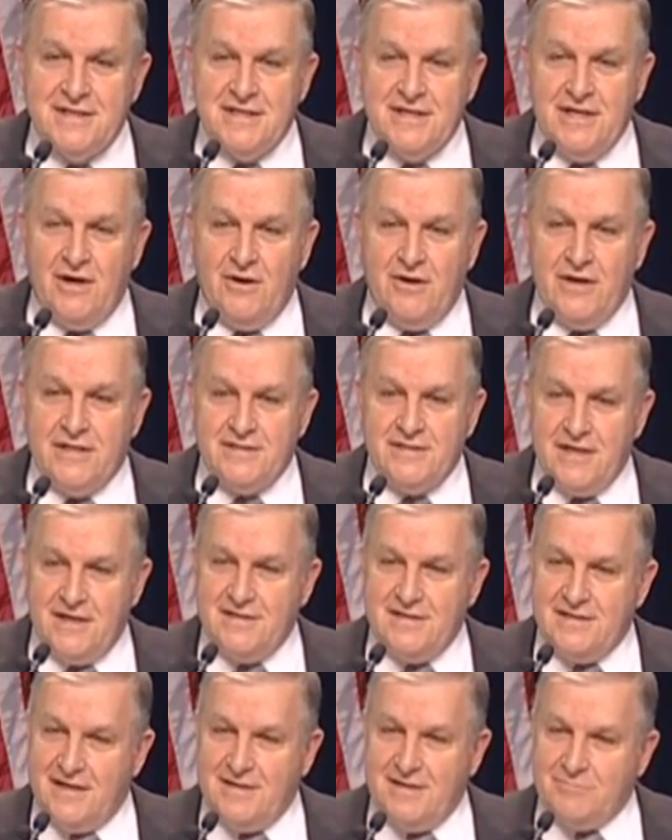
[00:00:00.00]
You know,
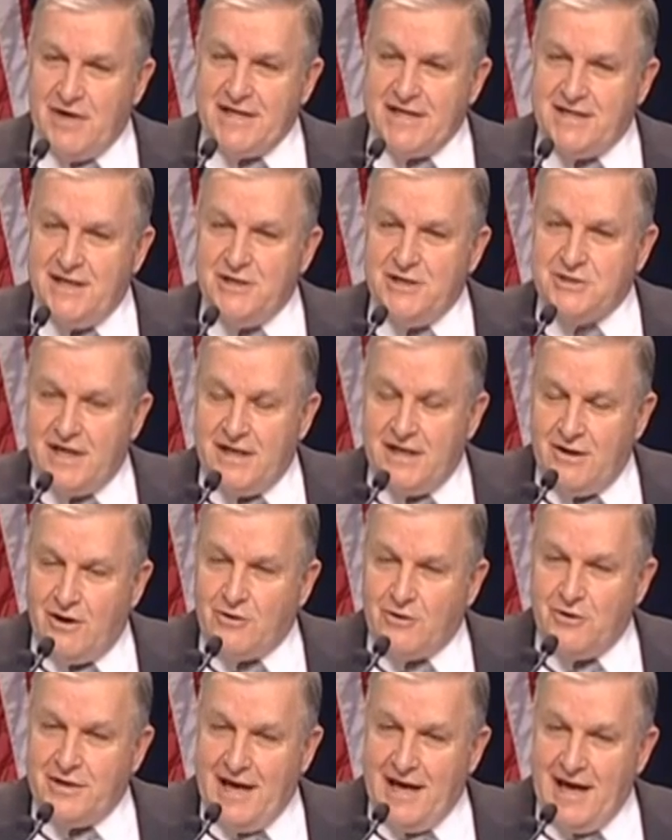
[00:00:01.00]
and my kids
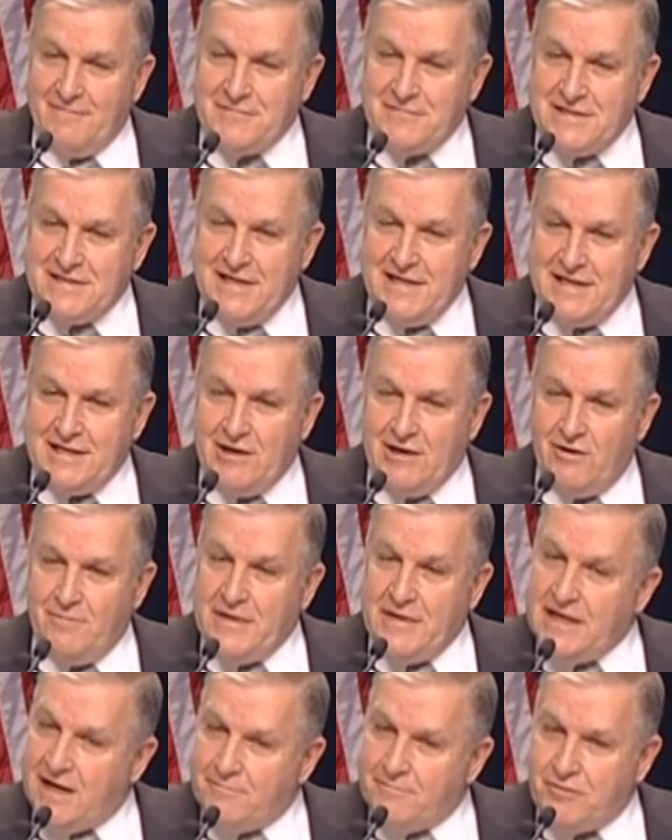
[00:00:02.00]
are going to have to take care of
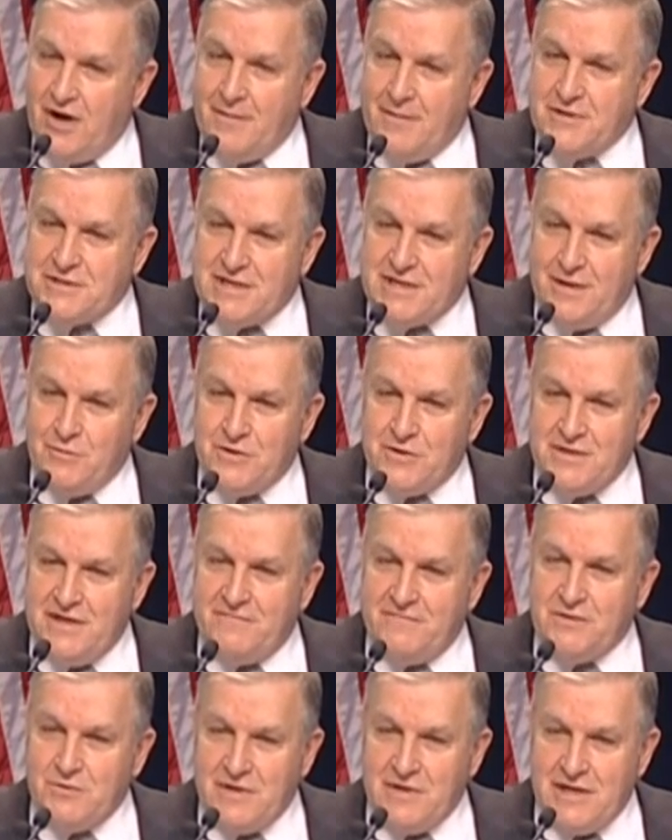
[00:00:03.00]
me. I promised I would
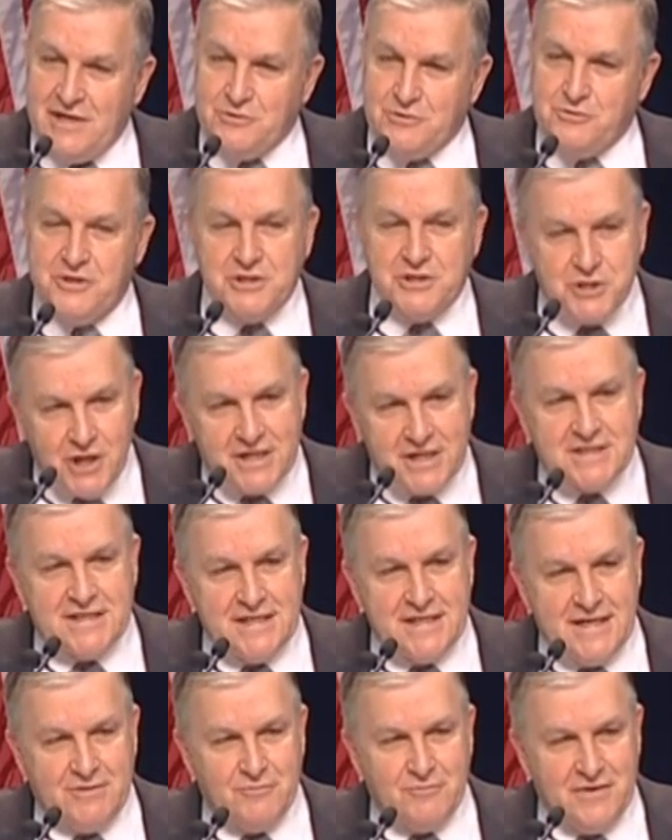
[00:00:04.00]
live to 100 just
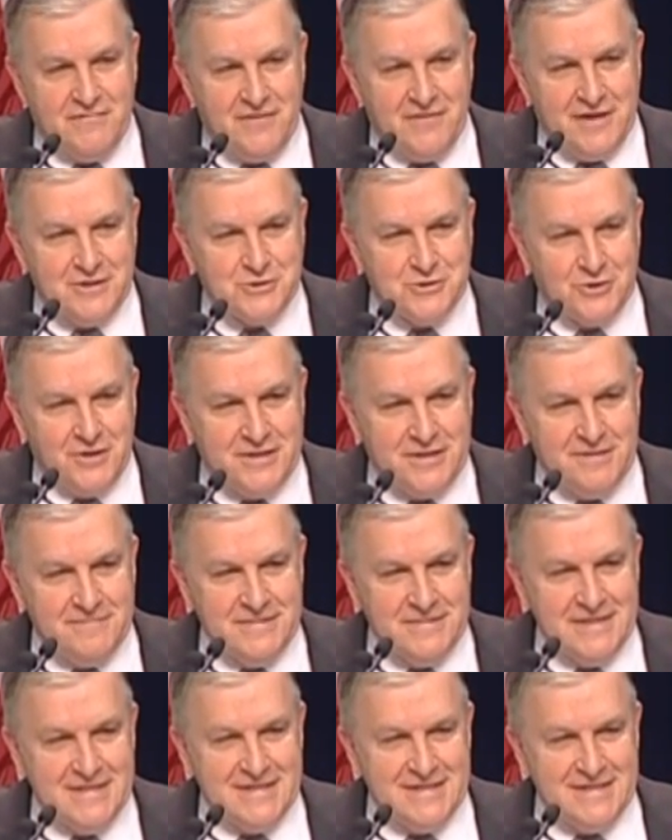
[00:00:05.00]
to get revenge on them.